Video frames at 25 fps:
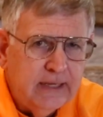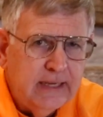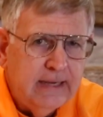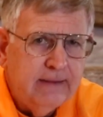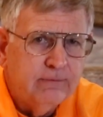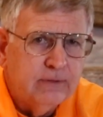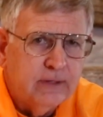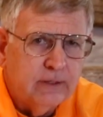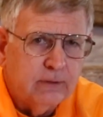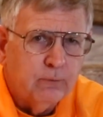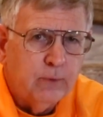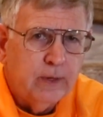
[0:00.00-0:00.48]

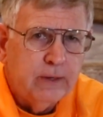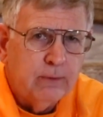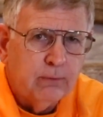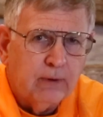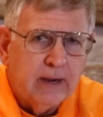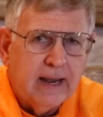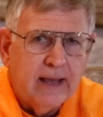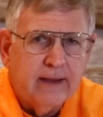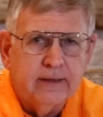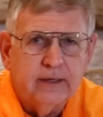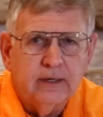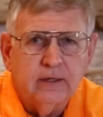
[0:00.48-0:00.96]
evening we
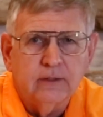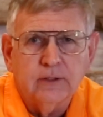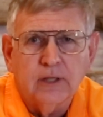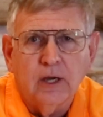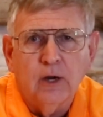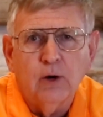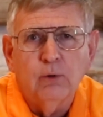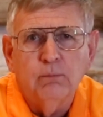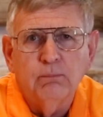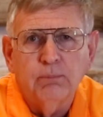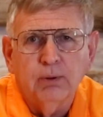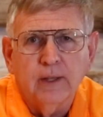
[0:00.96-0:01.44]
were out here at the
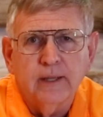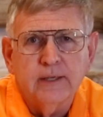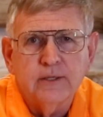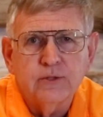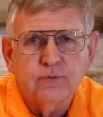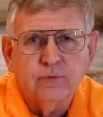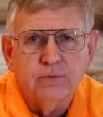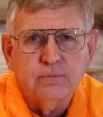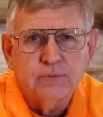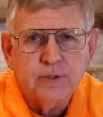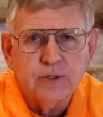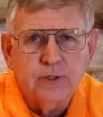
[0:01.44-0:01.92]
home place from